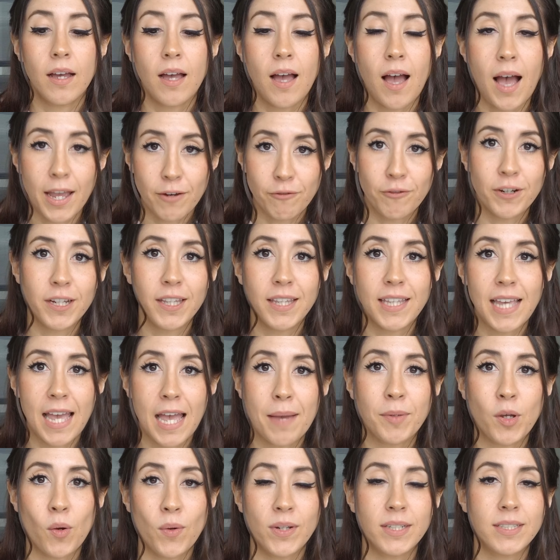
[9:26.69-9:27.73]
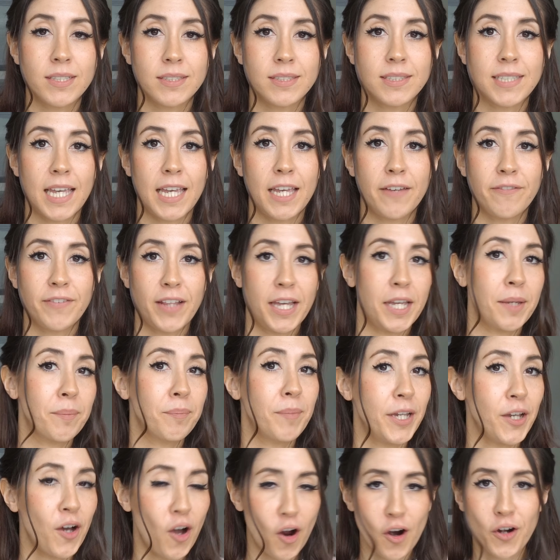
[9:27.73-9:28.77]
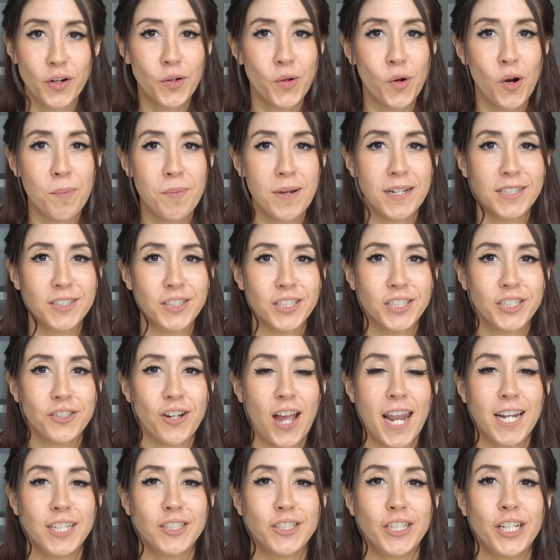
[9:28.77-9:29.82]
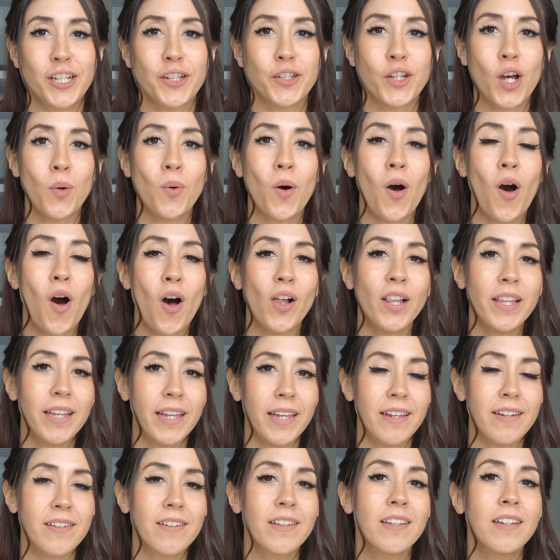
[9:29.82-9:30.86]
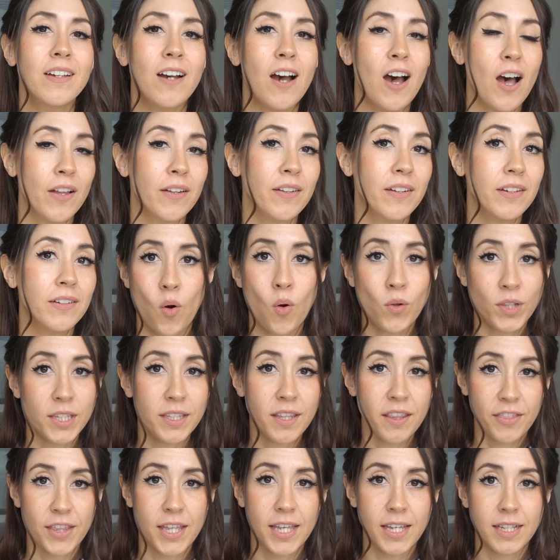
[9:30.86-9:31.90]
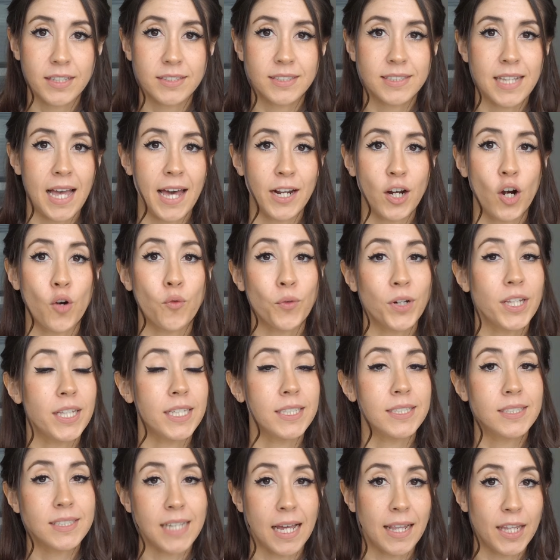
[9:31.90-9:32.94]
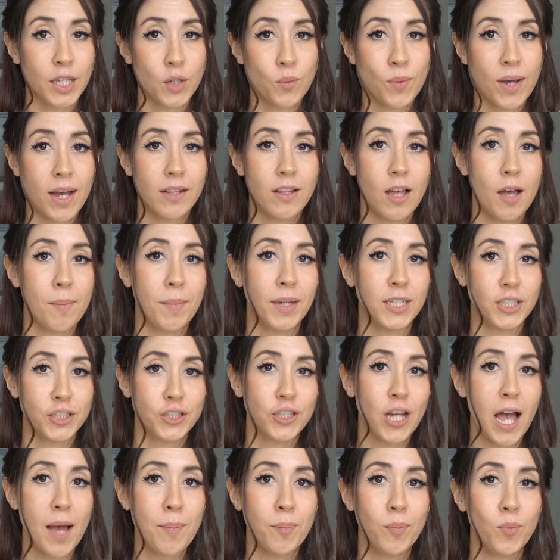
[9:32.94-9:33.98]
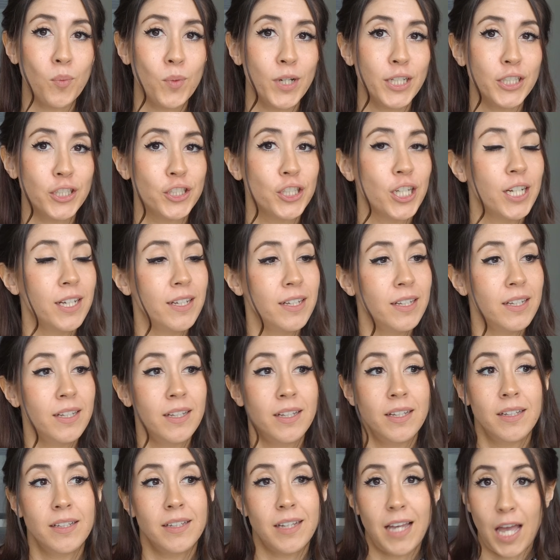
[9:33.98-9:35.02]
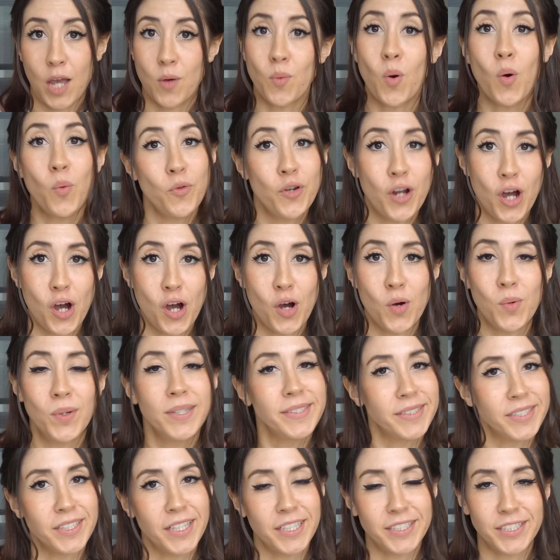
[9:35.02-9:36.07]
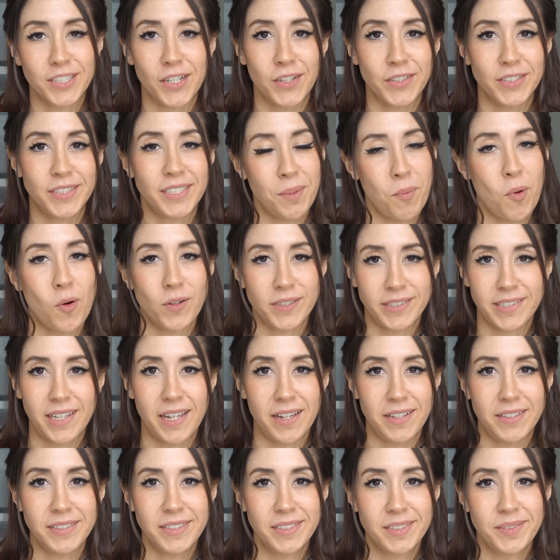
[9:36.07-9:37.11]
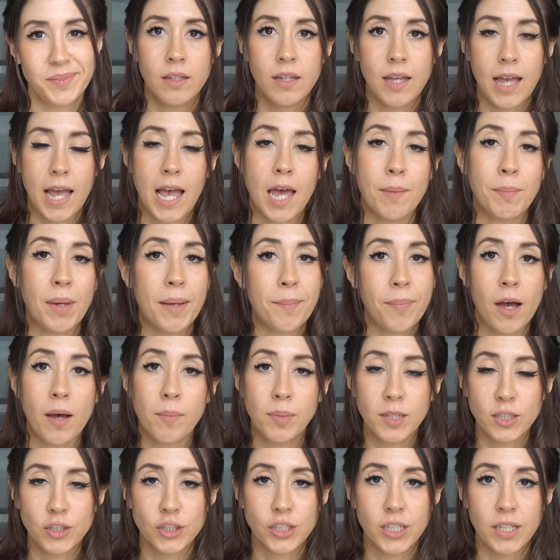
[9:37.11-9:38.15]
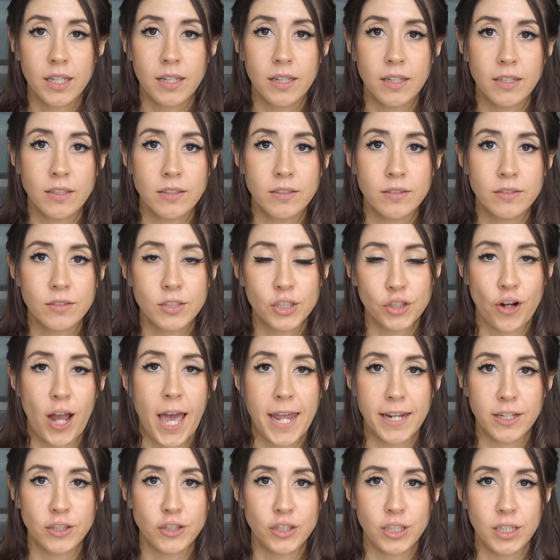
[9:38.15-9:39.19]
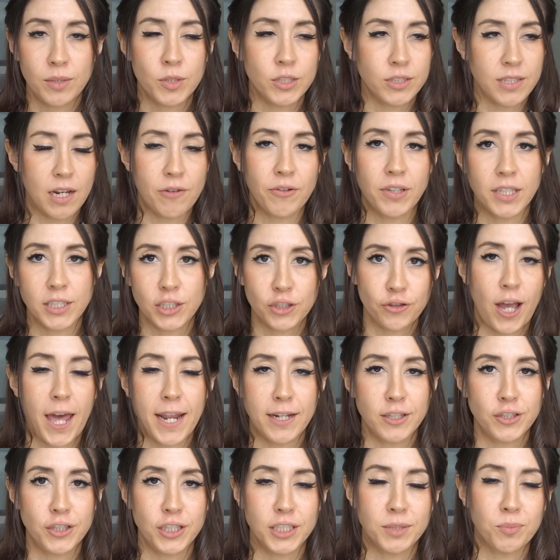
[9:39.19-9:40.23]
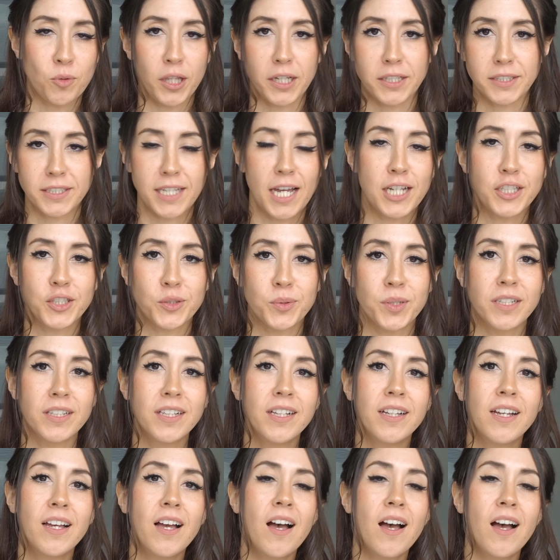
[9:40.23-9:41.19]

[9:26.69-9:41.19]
I really am going to save like my hardcore Pinterest strategy and go all in on only the things that are really selling well on my shop, which I won't know until I start to see more sales. And my publishing strategy, which is not really a strategy, it's more like a schedule,